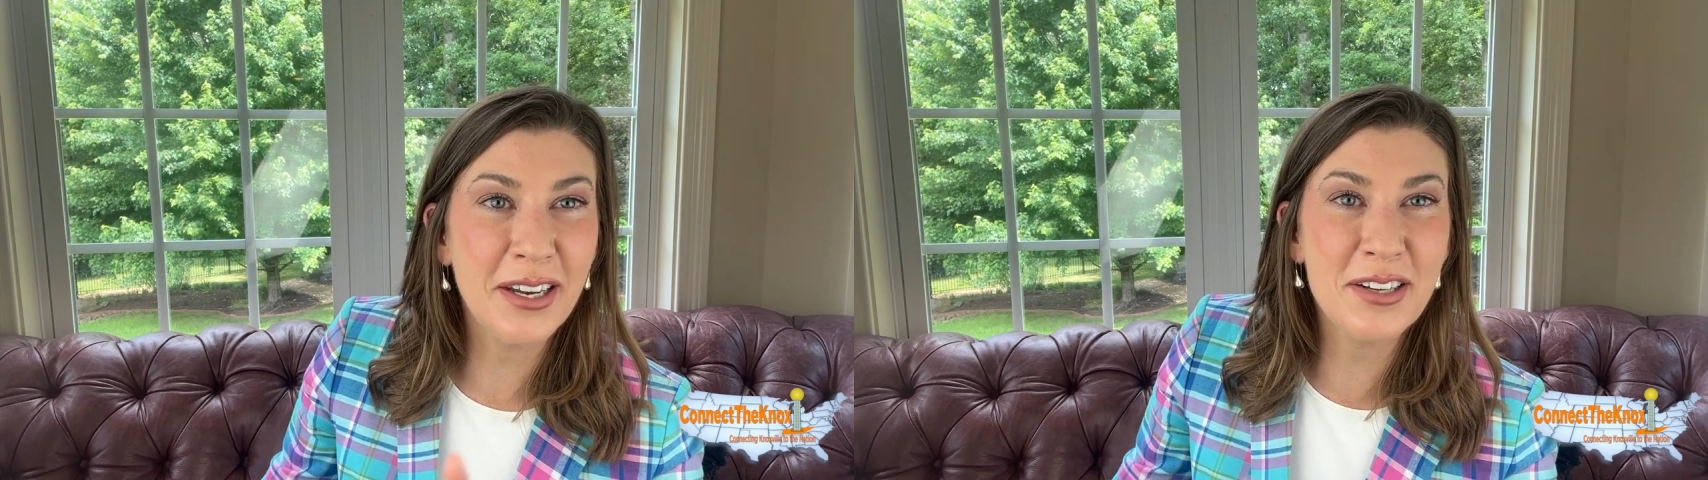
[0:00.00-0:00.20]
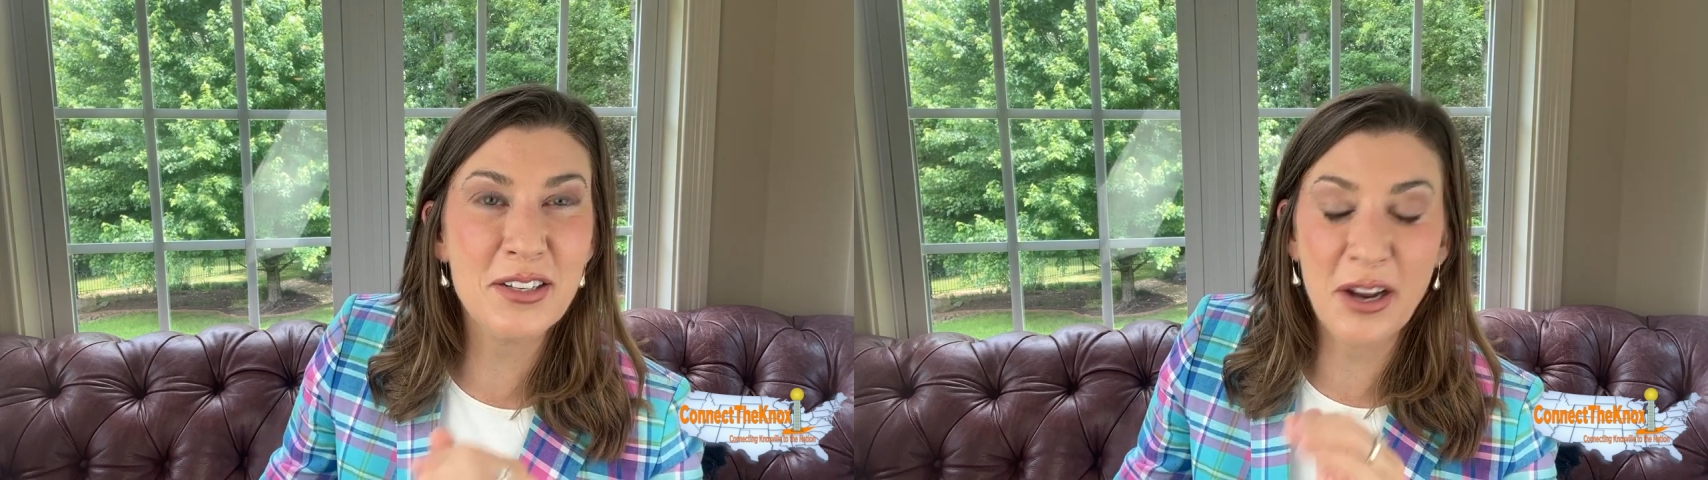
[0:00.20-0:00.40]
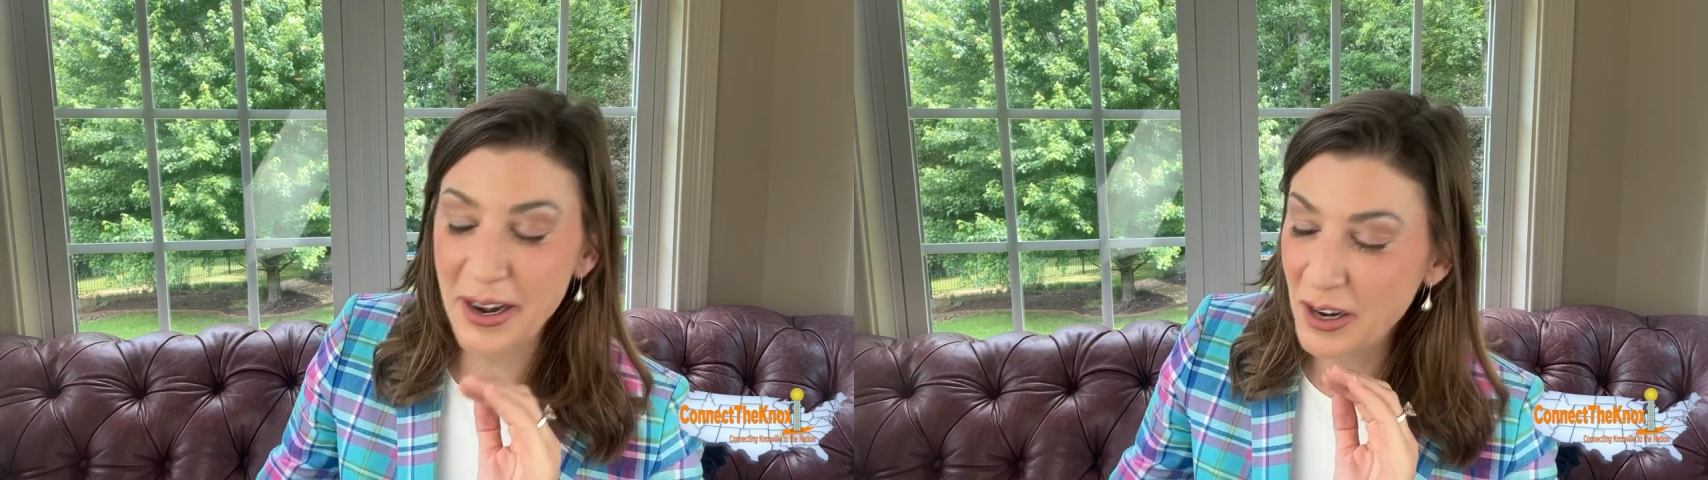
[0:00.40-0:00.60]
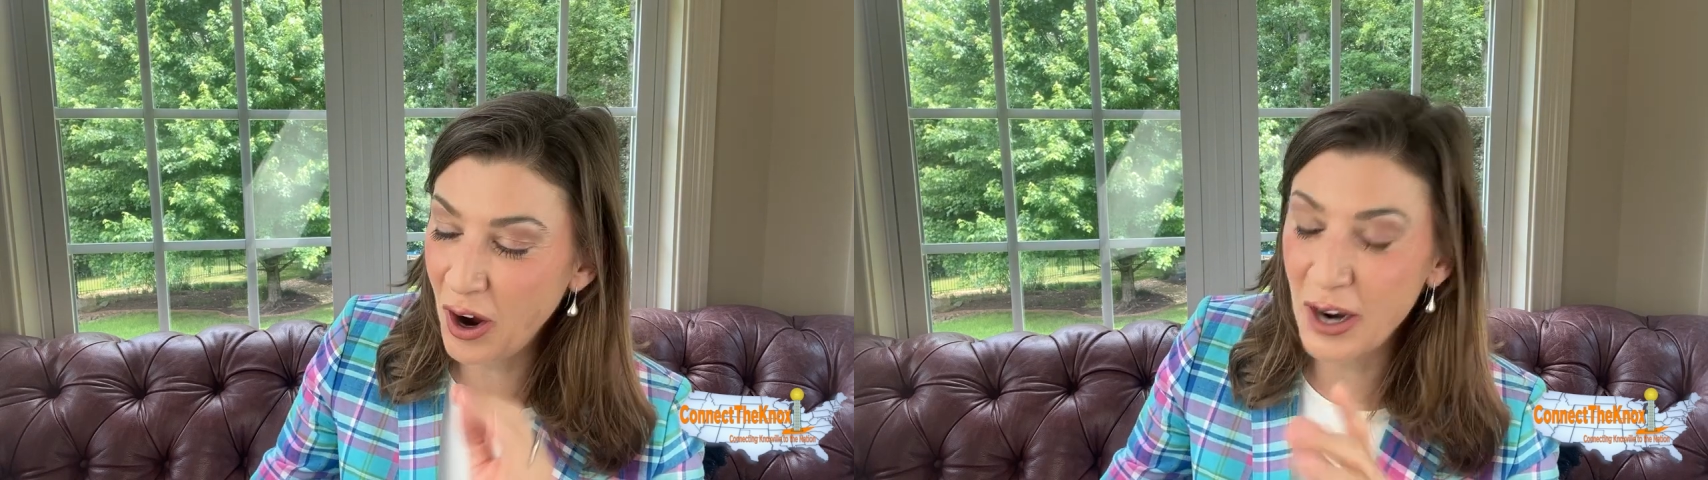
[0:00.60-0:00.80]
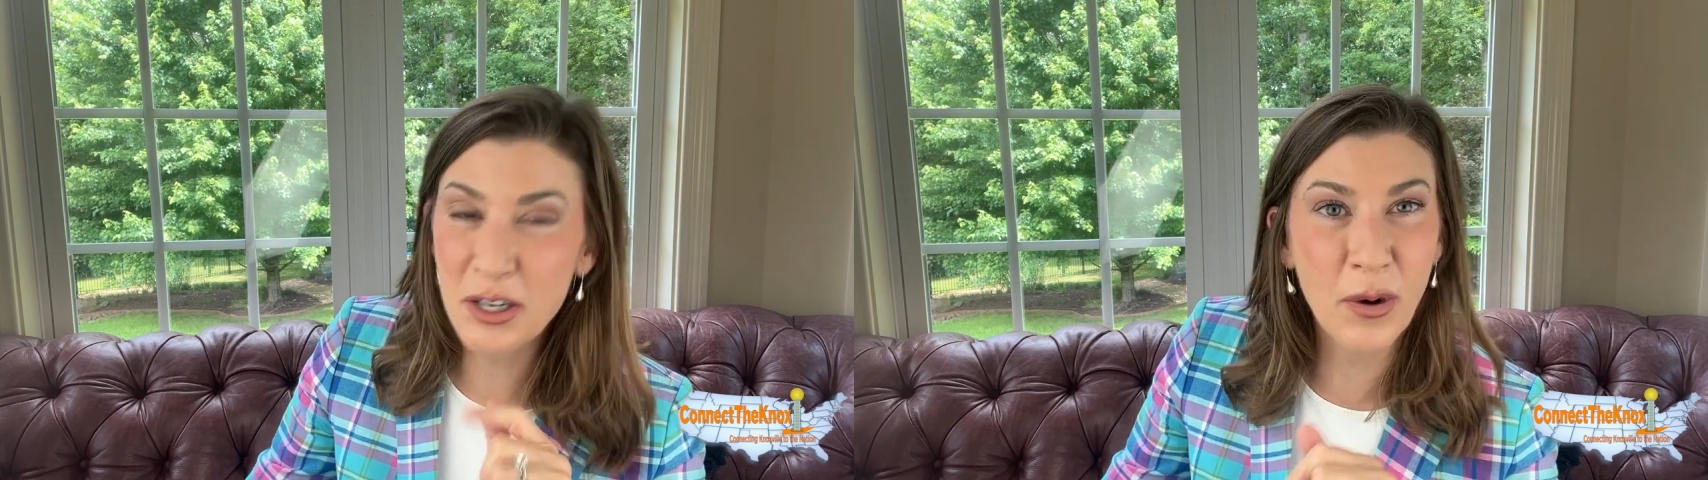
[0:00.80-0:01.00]
It is an
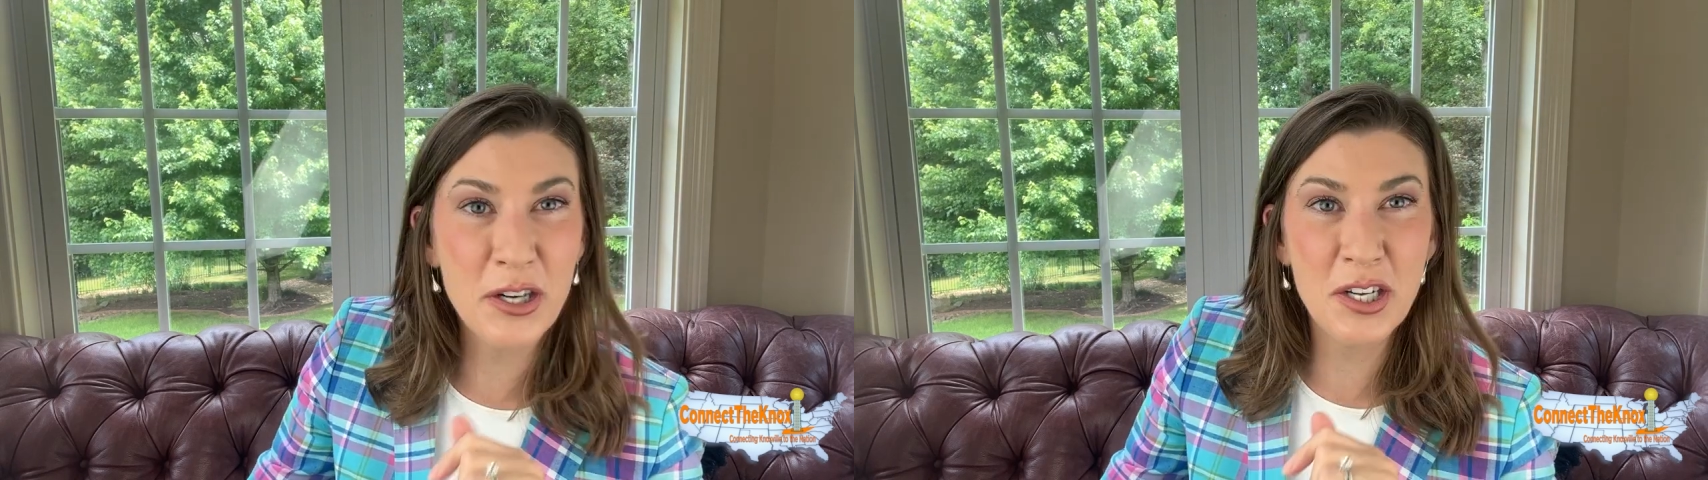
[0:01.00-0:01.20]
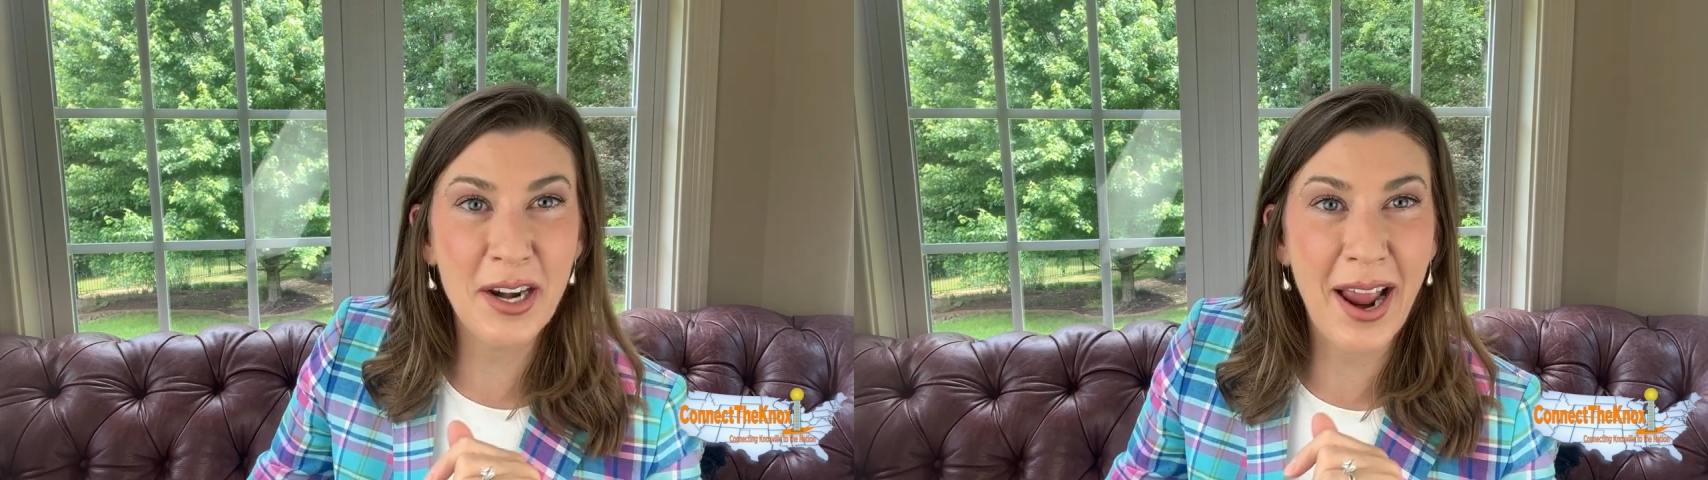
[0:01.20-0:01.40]
odd question